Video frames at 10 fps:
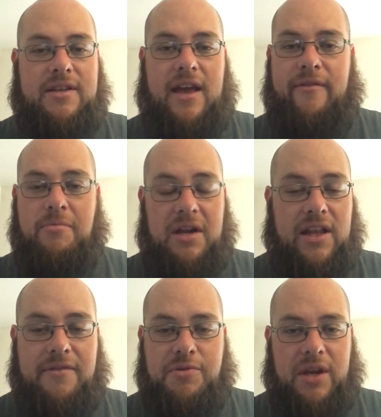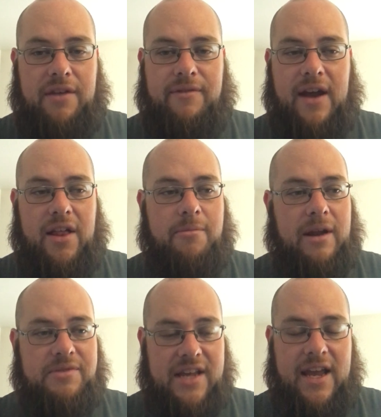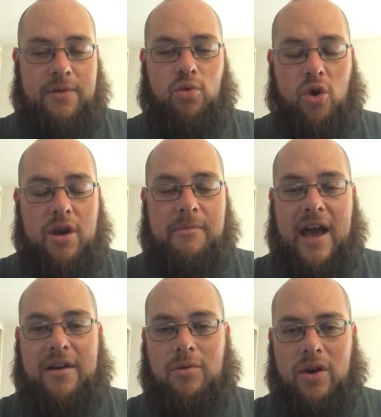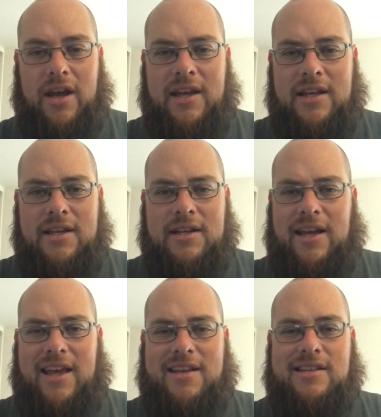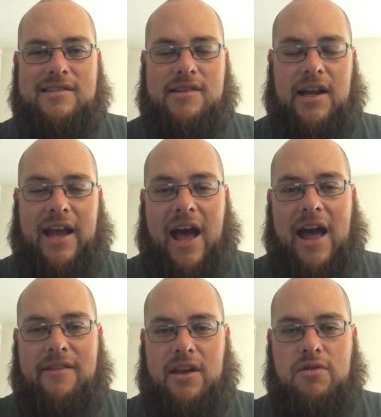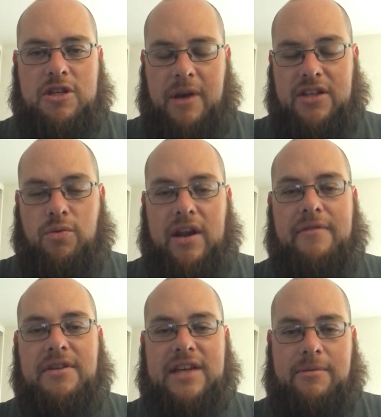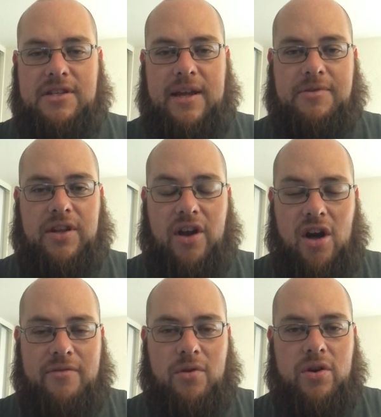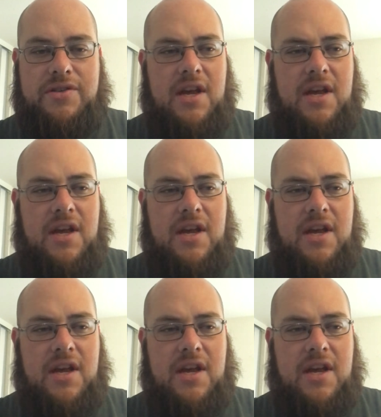Everybody loves Ricky Fowler. But I'm saying Rory McIlroy is a guy that you expect to win every time he steps on the golf course.